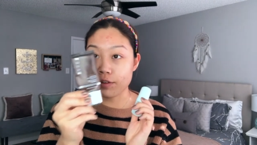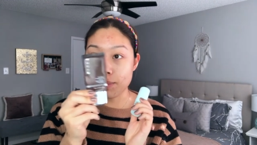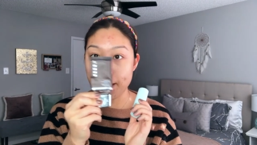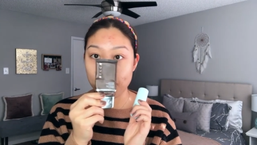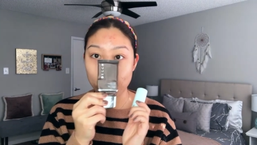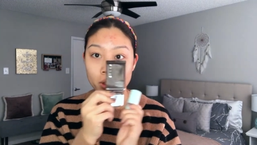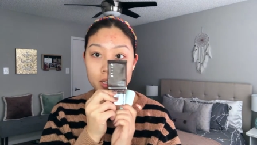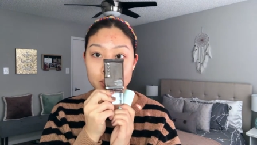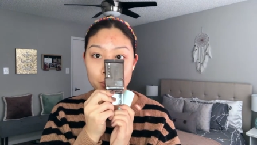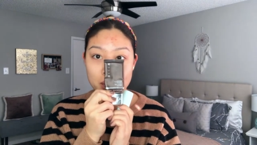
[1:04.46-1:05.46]
Matte
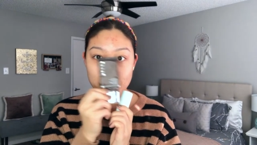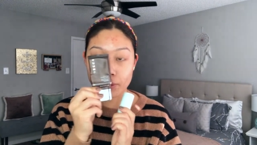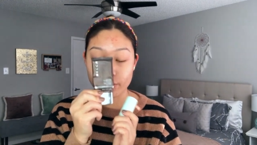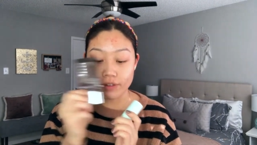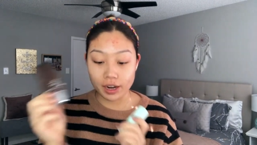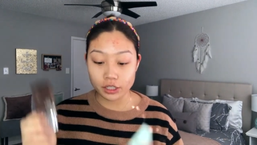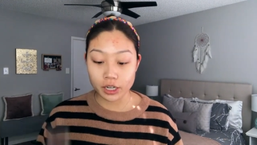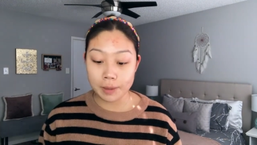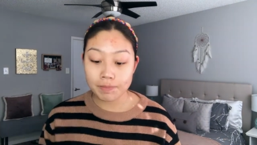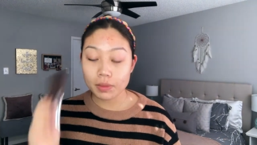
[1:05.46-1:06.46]
Poreless Priming
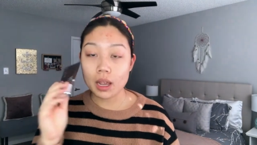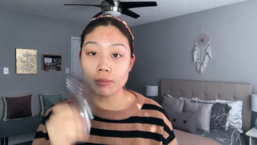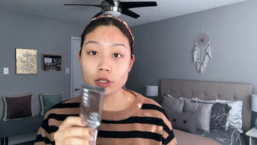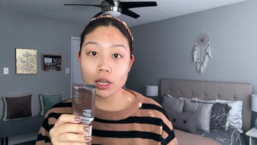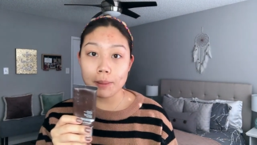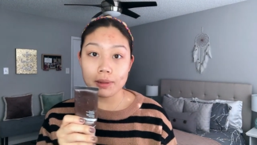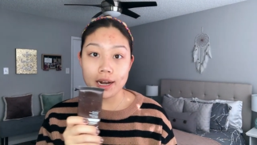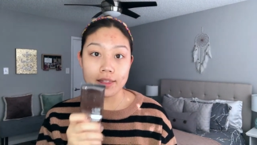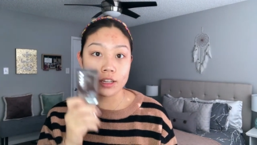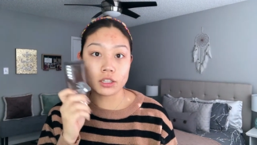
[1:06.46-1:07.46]
Perfecter. I'm just gonna
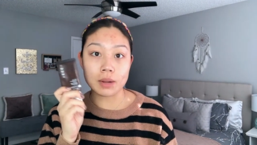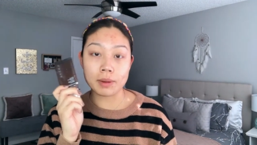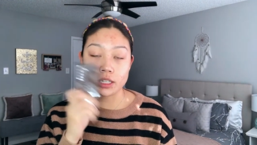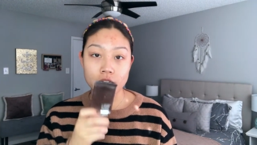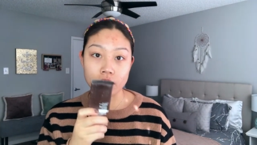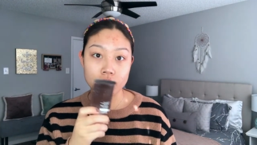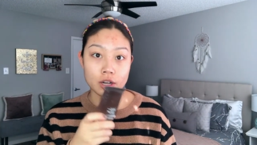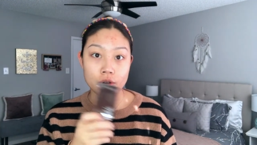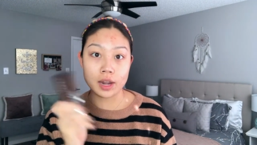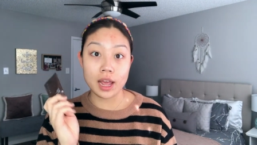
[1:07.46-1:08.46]
apply this on my
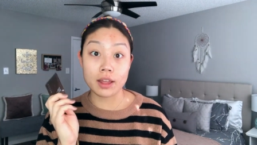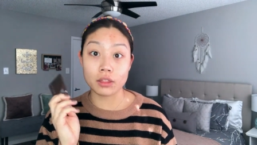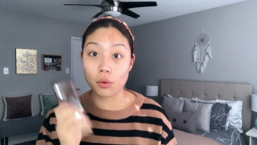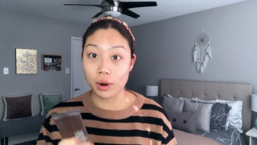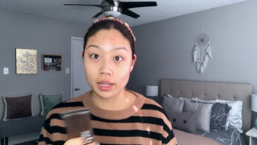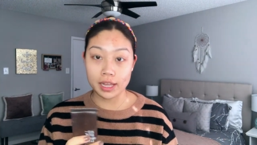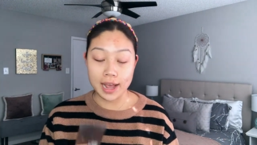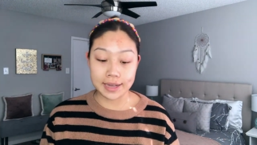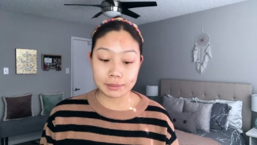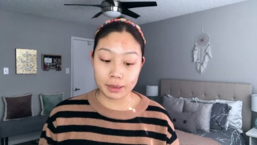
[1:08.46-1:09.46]
T-zone and the oily
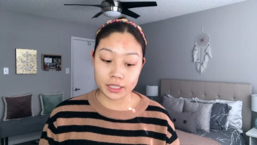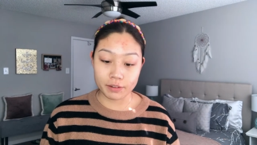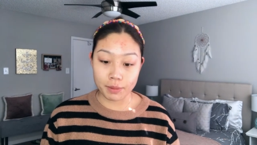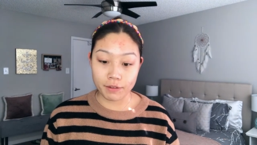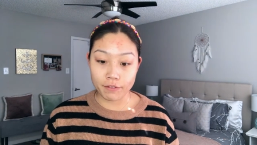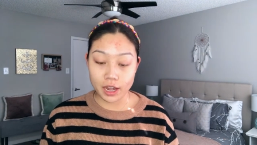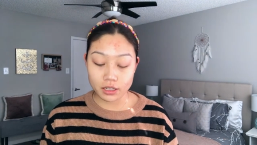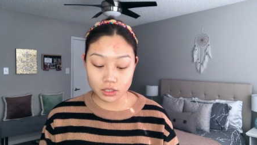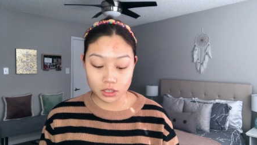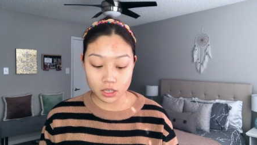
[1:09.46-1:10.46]
aspects of my
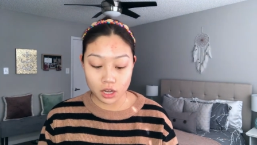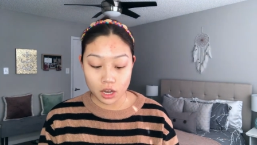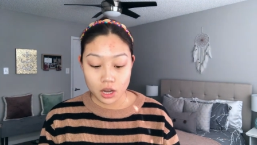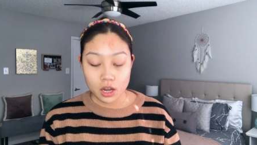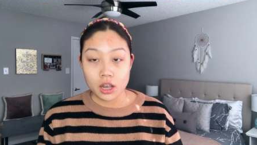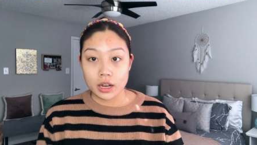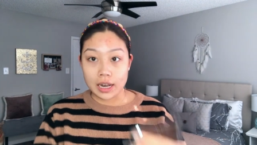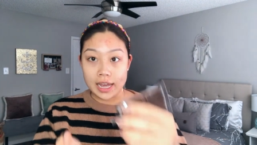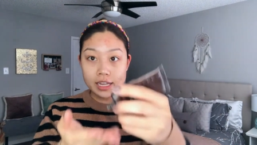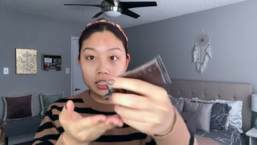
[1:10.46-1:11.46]
face,
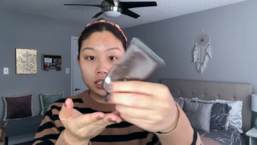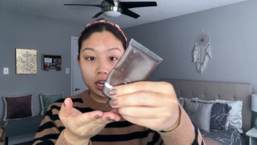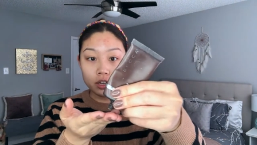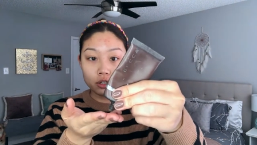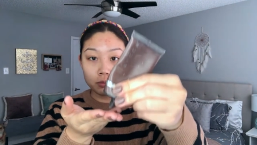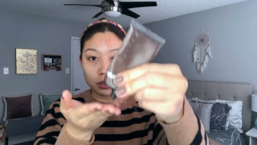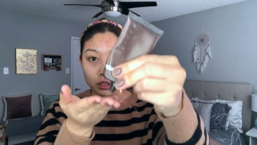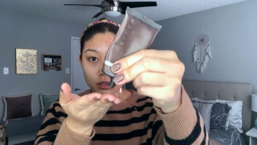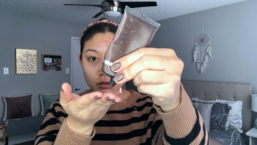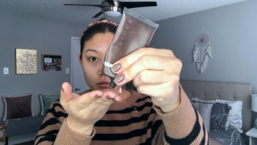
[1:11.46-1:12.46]
like such. I'm gonna
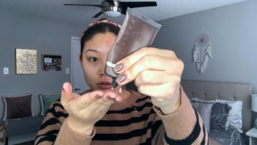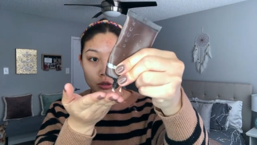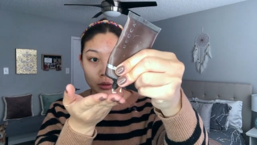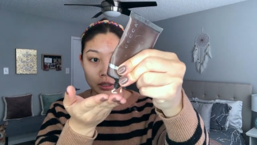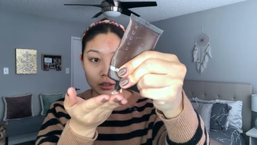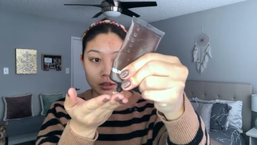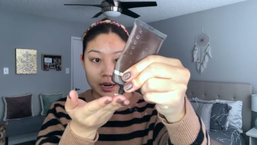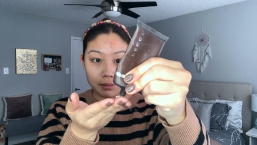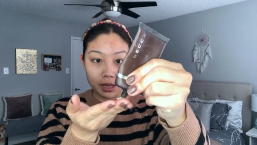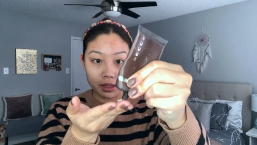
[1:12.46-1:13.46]
just do a little
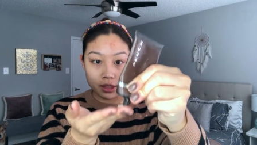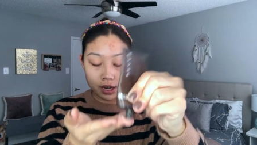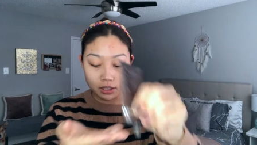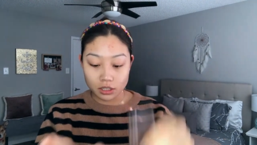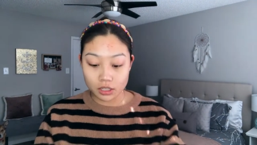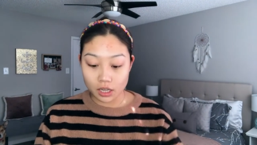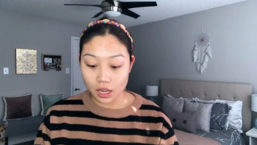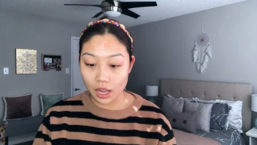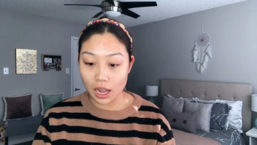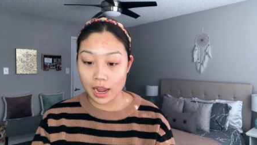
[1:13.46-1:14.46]
dab like this.
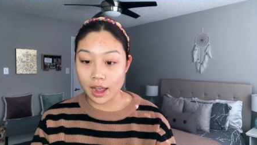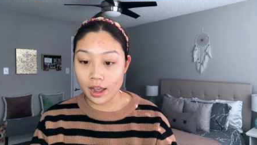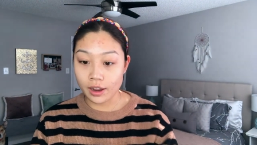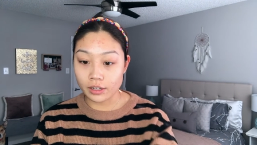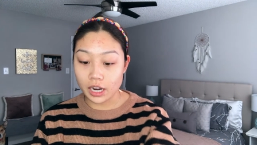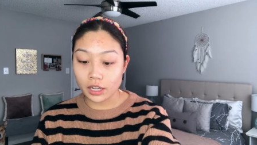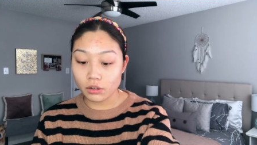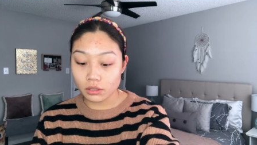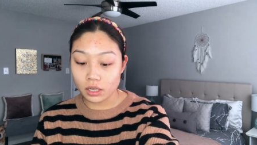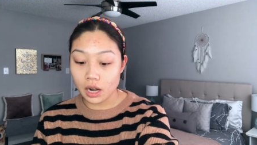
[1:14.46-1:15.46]
And I
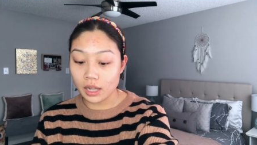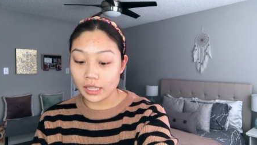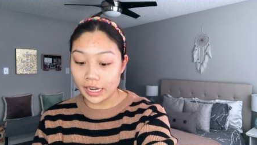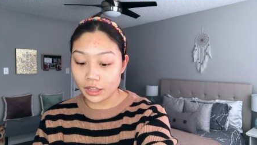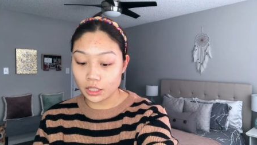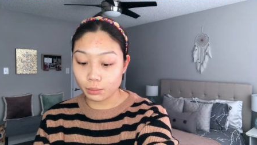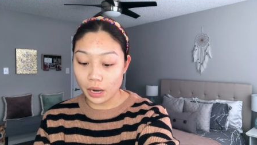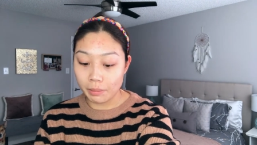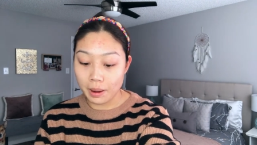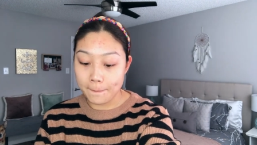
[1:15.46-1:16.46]
used to not like this
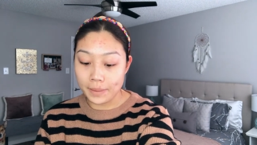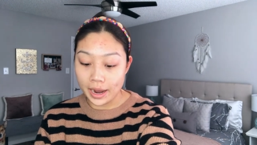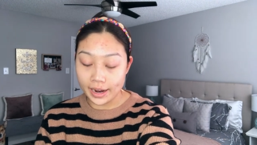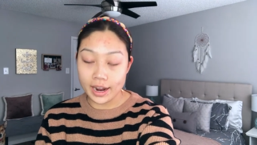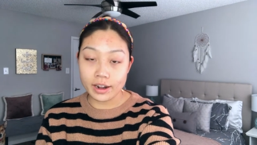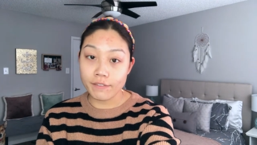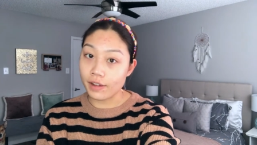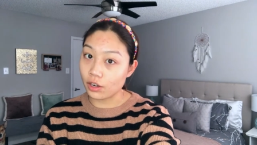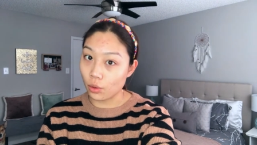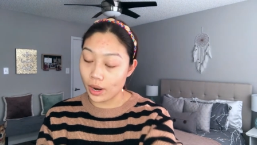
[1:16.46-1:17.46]
primer, but I kind of
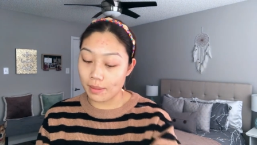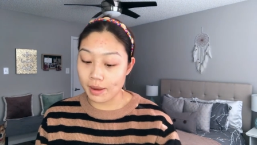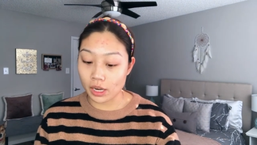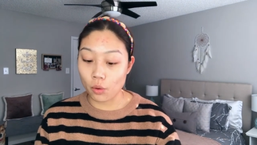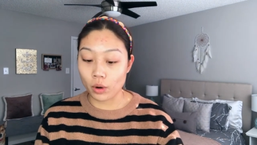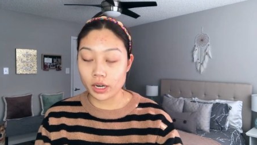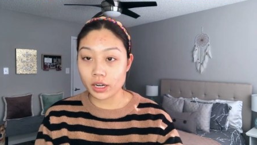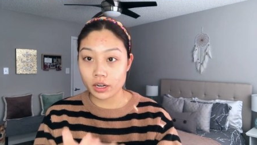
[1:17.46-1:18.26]
found a way to make it work.